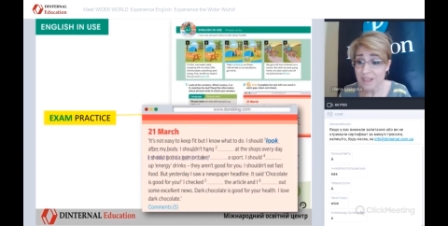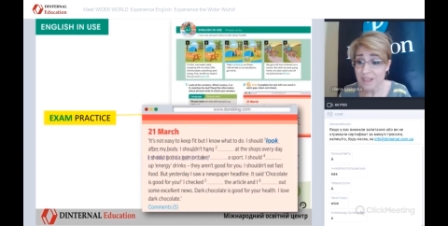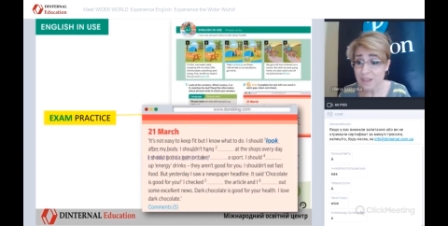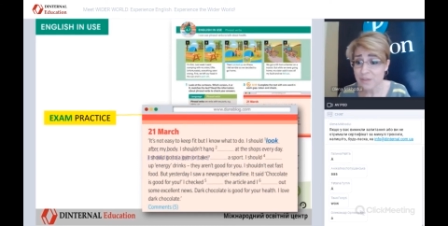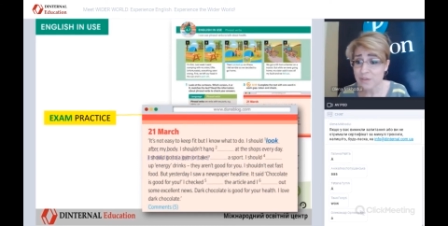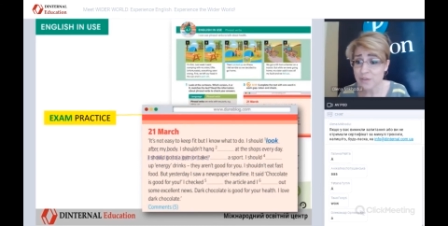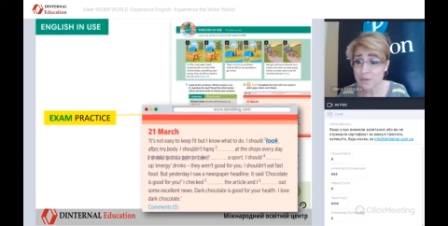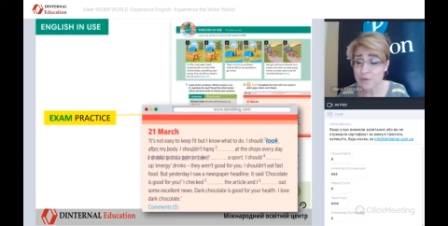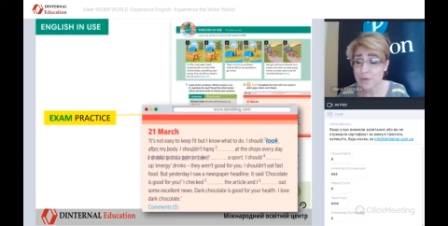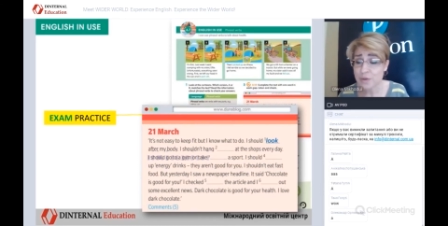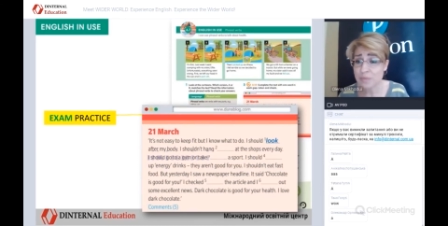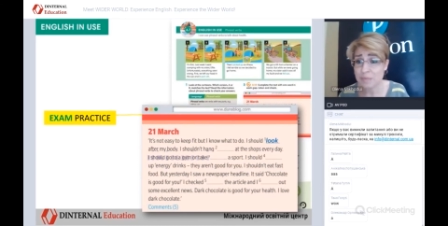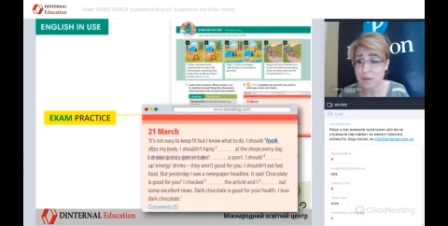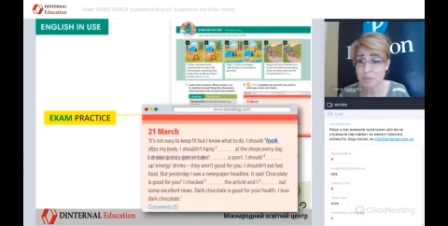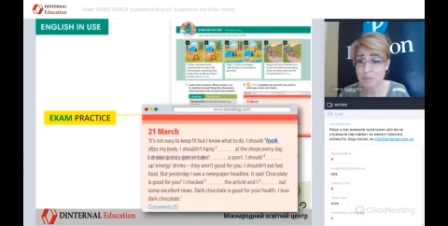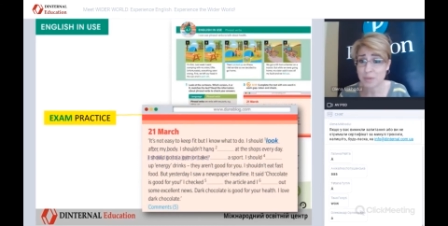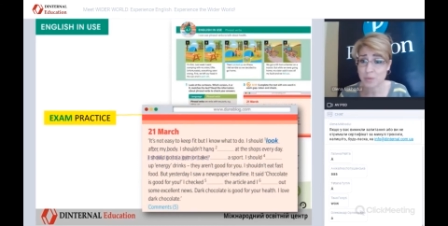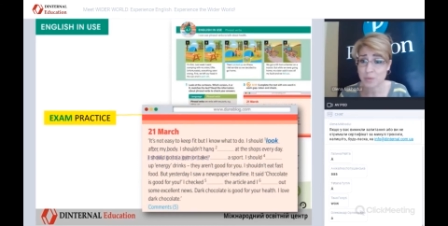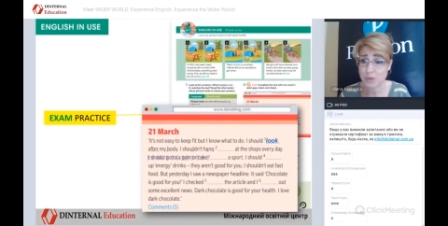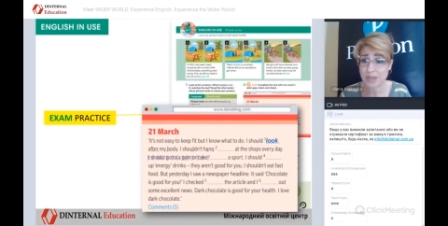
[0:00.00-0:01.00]
if you
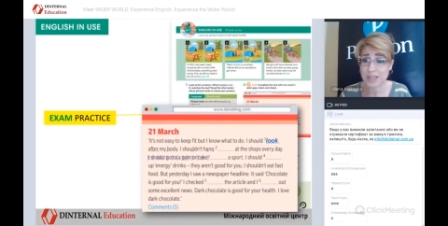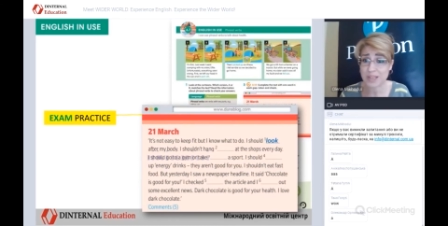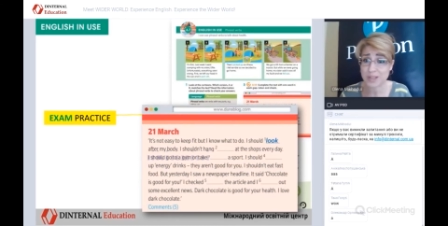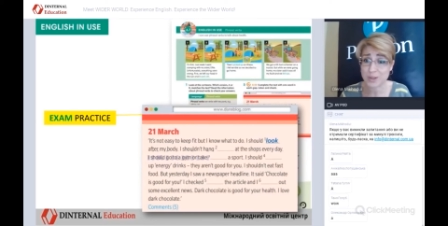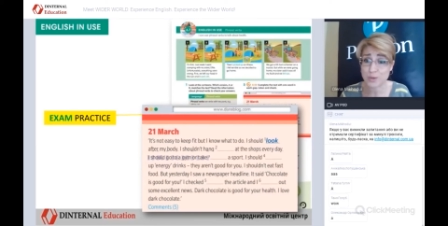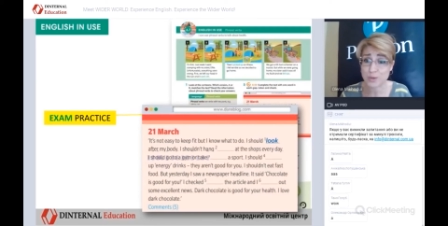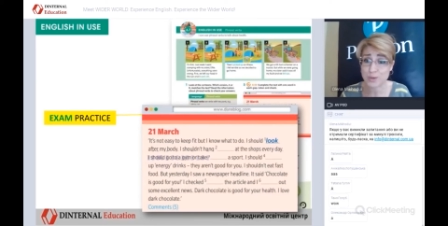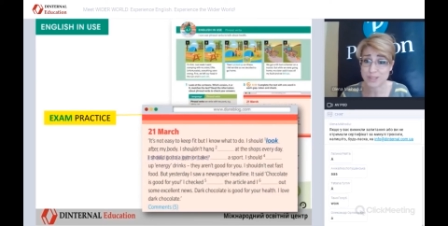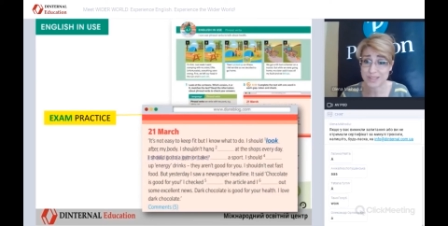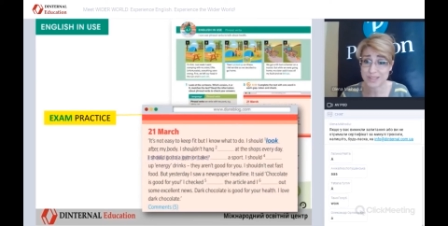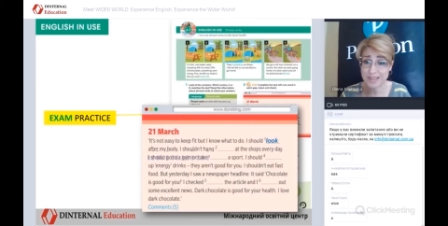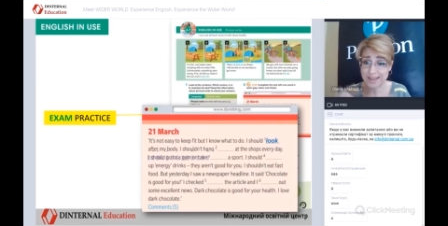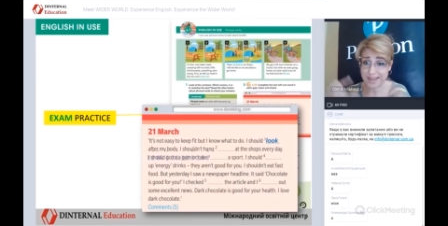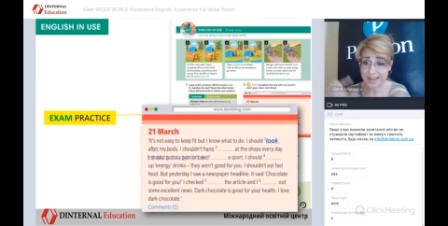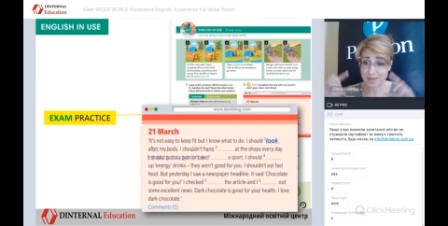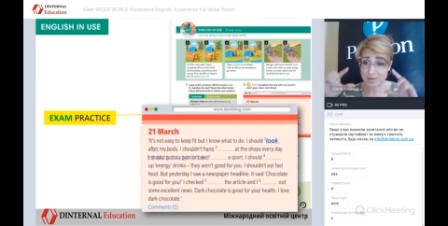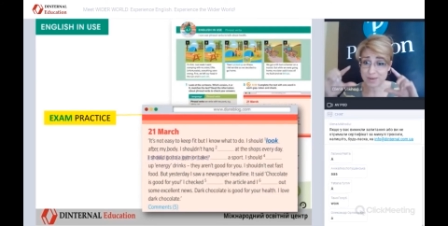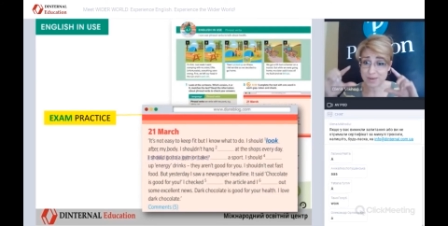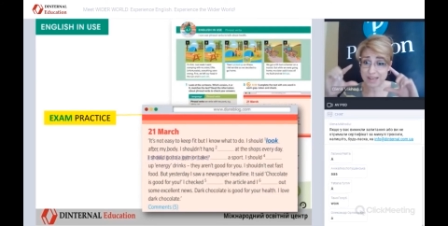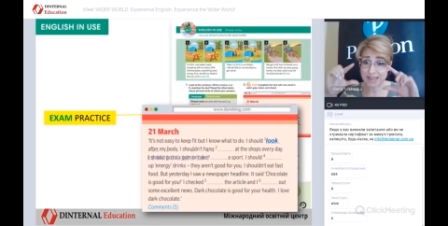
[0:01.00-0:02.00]
remember what it looks
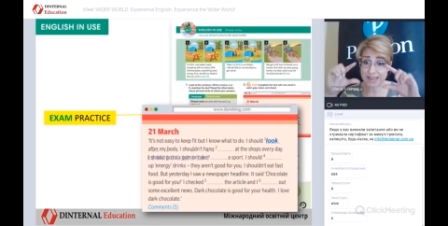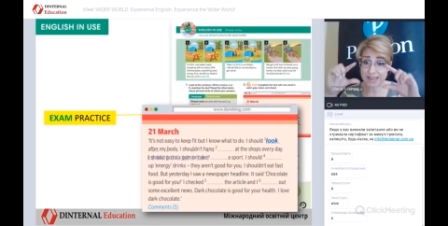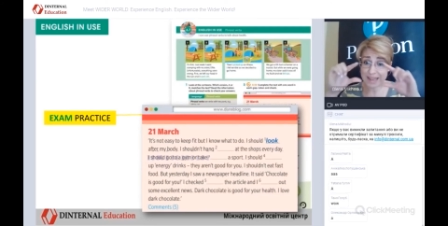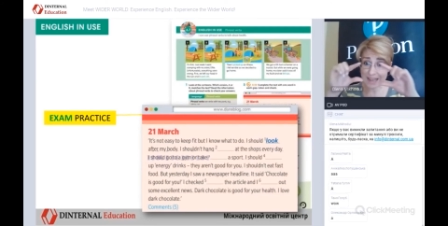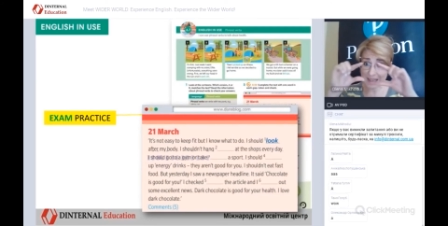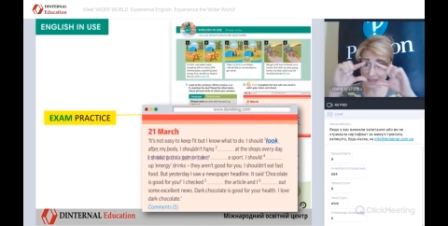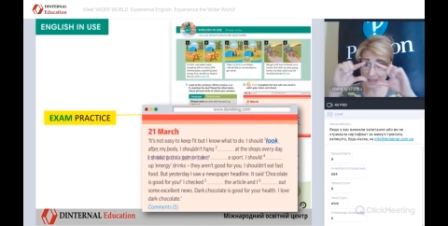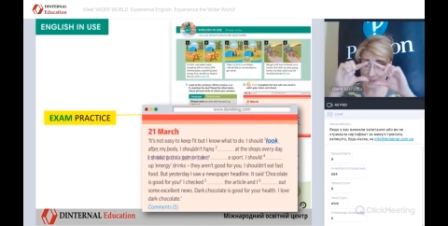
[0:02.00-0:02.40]
like, right?